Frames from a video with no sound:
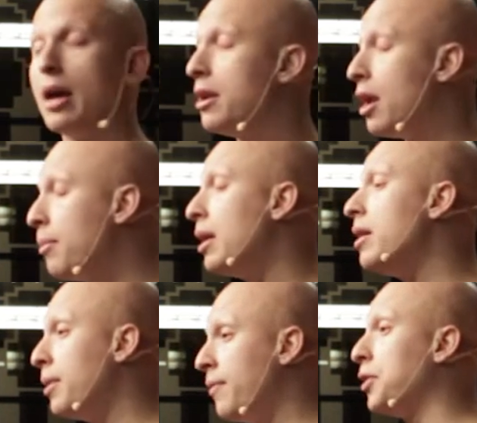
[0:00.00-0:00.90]
a
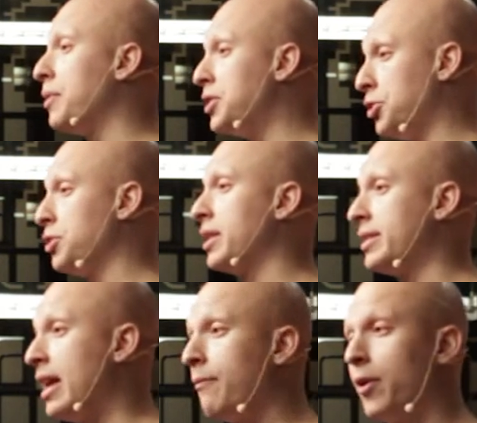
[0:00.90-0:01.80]
number of other researchers
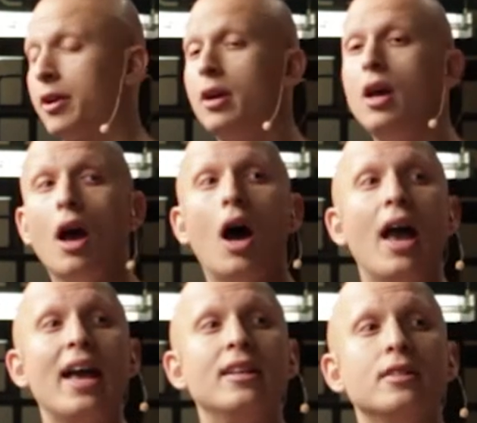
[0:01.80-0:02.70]
at Stanford.
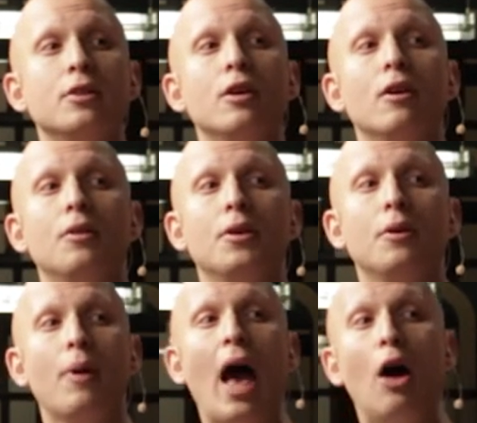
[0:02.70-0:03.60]
And
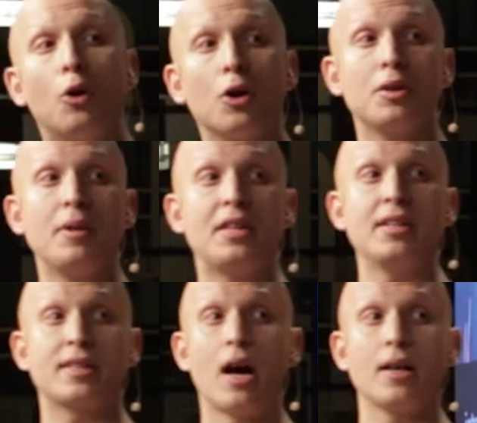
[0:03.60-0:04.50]
the algorithm that they
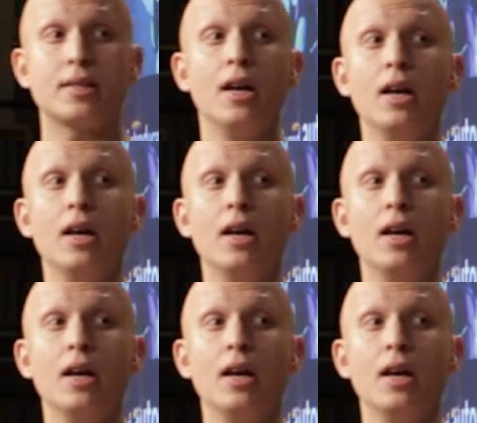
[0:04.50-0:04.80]
discuss,